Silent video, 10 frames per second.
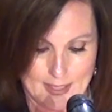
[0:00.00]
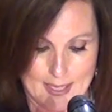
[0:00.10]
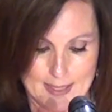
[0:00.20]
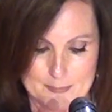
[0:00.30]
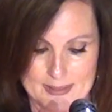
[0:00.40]

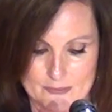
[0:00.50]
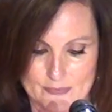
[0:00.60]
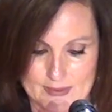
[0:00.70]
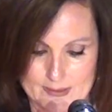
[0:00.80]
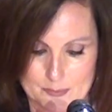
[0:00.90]
I might
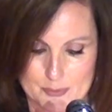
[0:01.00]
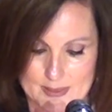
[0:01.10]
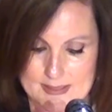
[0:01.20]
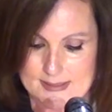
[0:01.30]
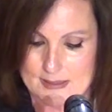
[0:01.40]
feel
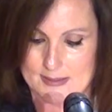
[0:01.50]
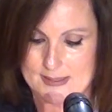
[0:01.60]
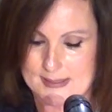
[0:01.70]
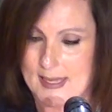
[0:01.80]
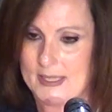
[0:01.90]
pretty silly
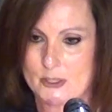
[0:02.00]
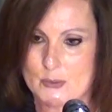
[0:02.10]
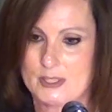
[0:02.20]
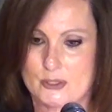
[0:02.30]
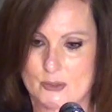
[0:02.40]
saying you
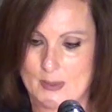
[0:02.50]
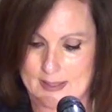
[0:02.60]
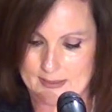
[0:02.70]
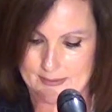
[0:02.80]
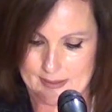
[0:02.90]
can do
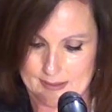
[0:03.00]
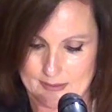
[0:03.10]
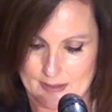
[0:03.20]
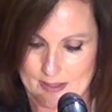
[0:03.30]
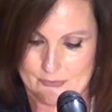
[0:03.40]
anything
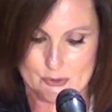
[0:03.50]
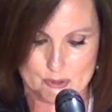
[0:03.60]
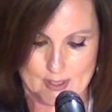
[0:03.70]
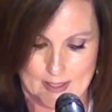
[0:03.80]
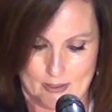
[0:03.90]
if you
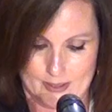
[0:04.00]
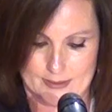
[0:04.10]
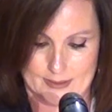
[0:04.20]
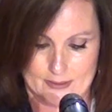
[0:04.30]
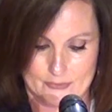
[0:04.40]
try hard
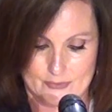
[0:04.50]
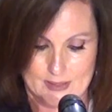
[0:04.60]
enough,